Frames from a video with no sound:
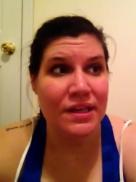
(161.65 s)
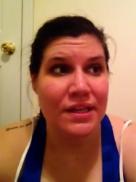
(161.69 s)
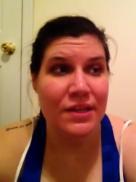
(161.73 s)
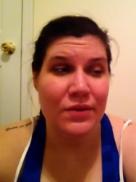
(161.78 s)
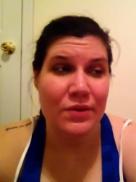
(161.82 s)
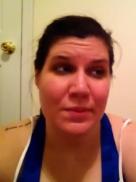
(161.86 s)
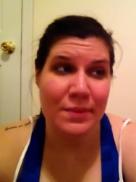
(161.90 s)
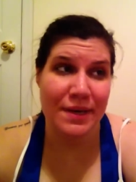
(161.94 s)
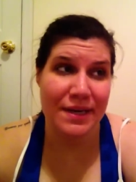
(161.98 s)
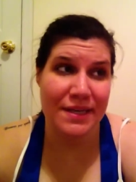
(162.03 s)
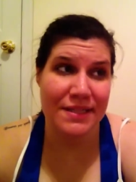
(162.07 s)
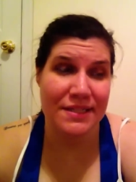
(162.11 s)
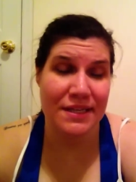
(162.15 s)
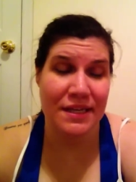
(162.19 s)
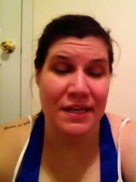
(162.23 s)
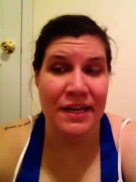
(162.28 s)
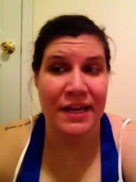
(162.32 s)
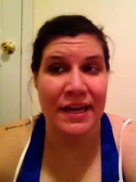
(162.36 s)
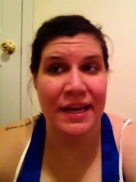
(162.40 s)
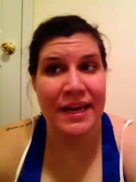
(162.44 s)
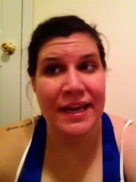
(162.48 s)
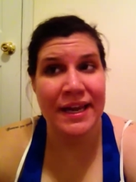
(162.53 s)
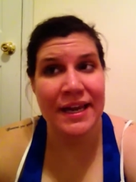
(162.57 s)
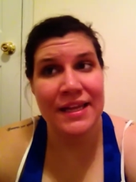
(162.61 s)
I'll back
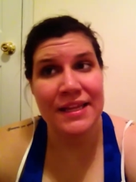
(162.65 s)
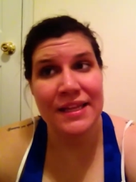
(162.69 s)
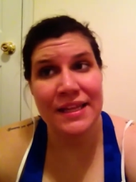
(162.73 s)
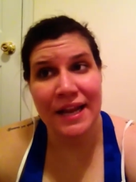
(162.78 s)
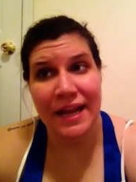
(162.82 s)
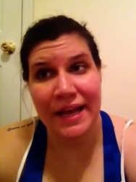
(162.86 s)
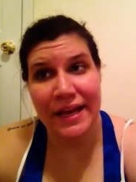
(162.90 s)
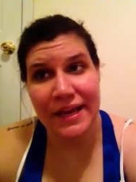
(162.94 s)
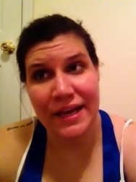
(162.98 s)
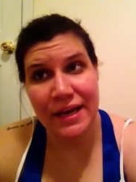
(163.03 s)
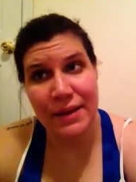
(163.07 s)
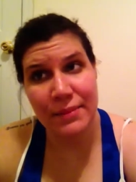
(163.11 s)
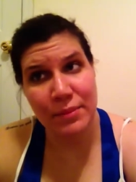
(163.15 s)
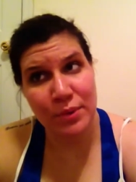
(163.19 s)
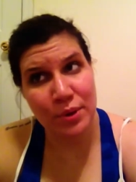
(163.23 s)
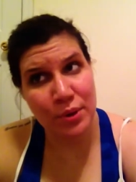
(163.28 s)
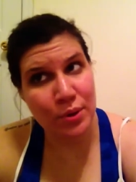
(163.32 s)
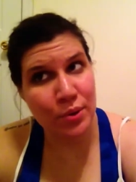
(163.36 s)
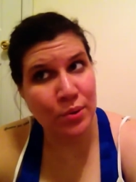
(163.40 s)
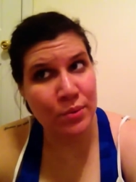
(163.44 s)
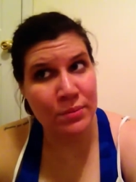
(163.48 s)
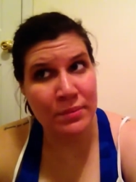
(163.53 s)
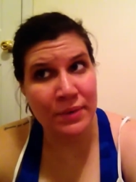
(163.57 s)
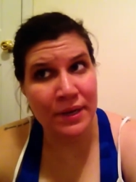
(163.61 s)
Sunday, and then I come
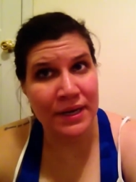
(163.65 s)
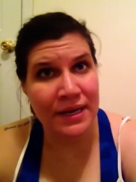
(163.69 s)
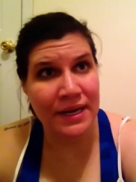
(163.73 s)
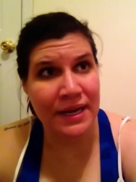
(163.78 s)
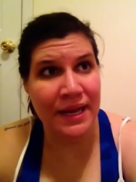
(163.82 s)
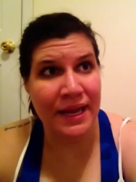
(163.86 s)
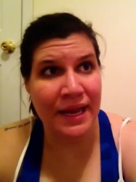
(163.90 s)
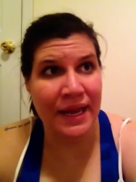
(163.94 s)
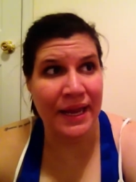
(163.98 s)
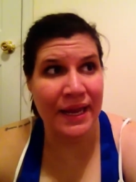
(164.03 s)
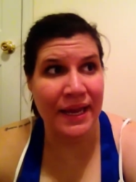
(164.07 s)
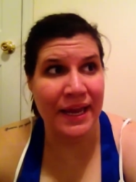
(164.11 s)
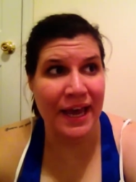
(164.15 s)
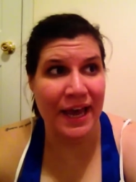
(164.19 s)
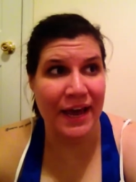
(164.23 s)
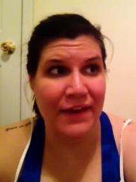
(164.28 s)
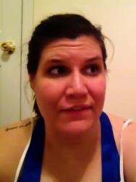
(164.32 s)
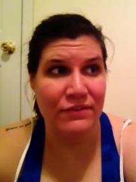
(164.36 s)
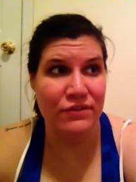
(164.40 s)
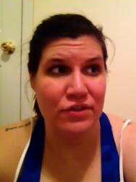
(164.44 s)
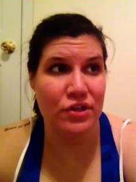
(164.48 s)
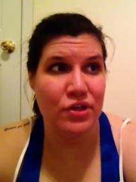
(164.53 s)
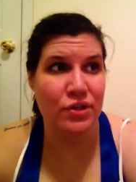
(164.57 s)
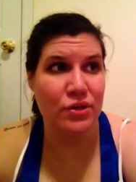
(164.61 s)
home Monday
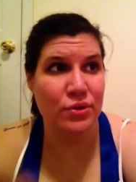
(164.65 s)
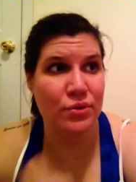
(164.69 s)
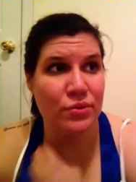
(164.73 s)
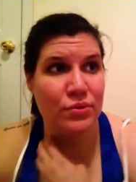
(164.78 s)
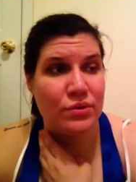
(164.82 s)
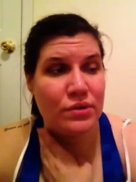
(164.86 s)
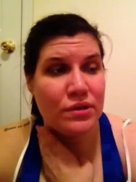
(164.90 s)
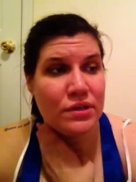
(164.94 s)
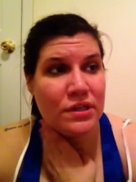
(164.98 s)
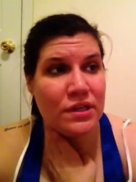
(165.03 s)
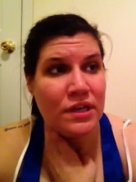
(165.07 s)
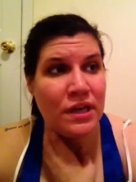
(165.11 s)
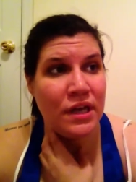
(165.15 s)
afternoon.